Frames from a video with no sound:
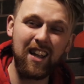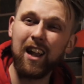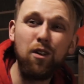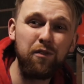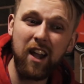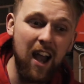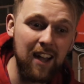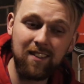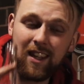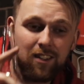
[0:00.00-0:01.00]
I love
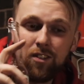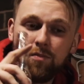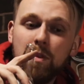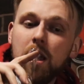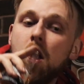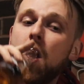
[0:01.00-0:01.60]
cars, that's just me.